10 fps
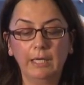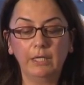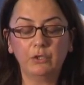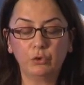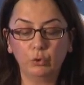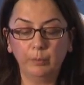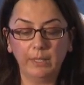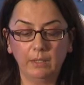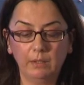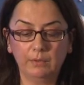it should be
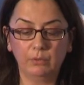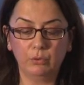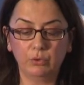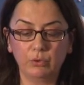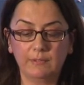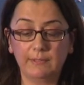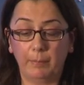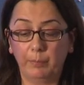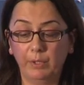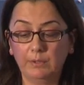an institution
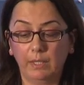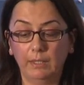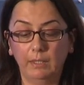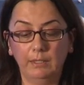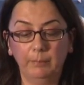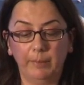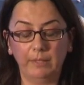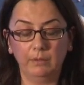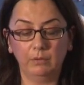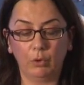separate and
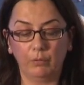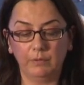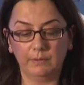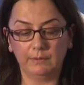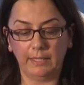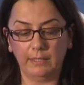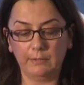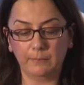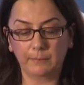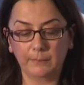independent of the state.